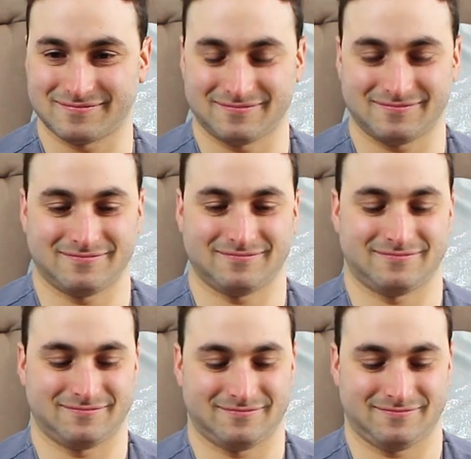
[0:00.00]

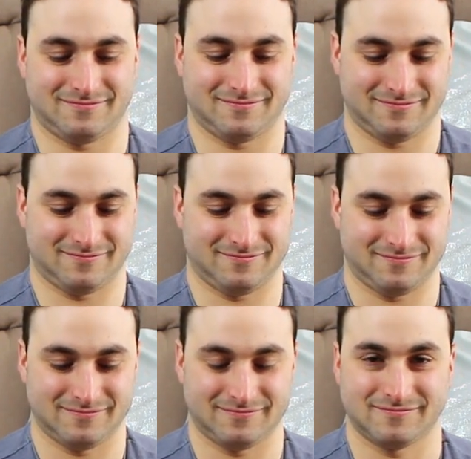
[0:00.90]

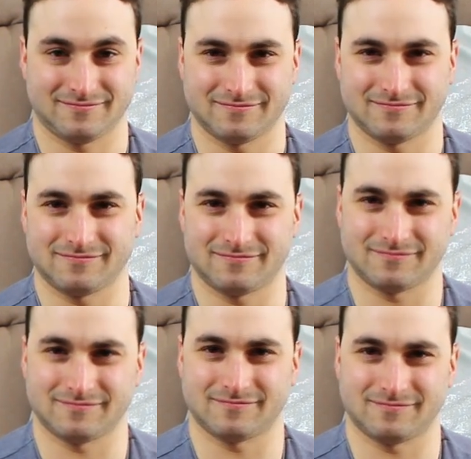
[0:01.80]

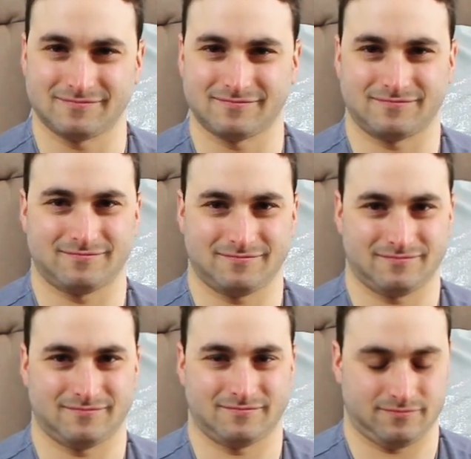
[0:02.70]

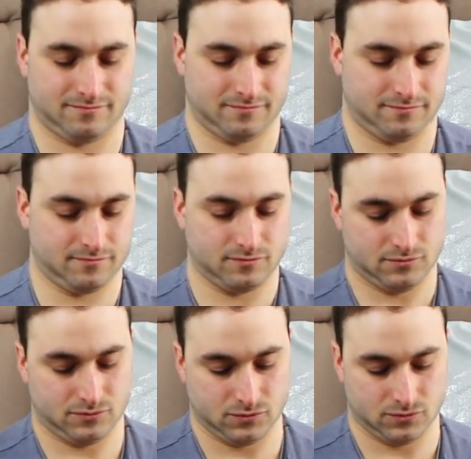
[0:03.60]

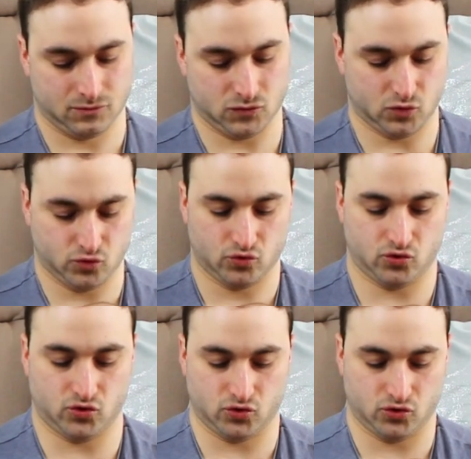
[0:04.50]

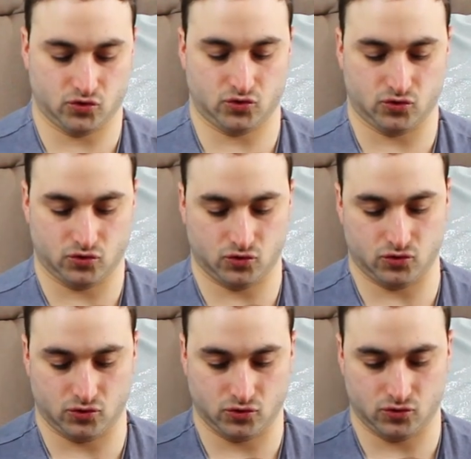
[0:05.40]

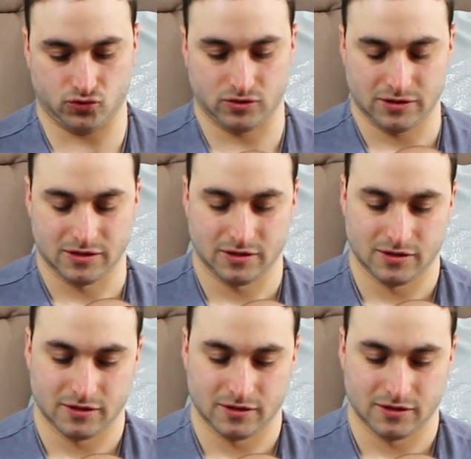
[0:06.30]
This person isn't speaking.